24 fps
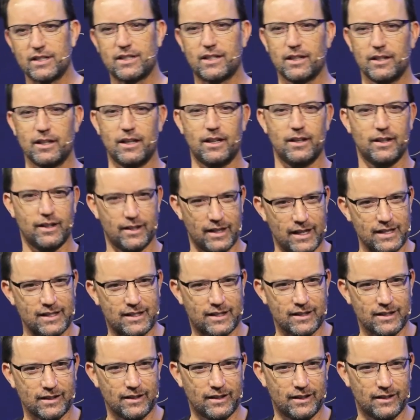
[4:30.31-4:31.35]
going to he's
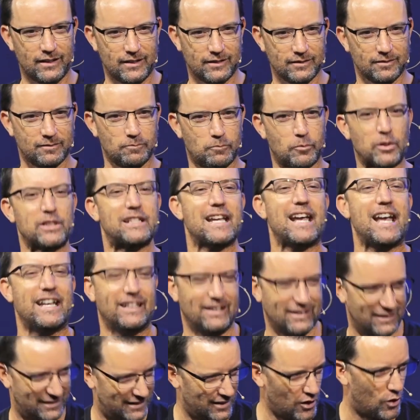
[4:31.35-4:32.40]
going to
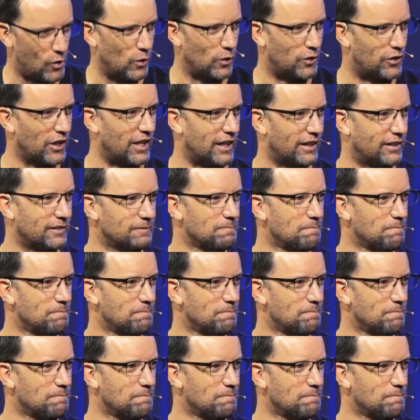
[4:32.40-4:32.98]
pretend the whole thing.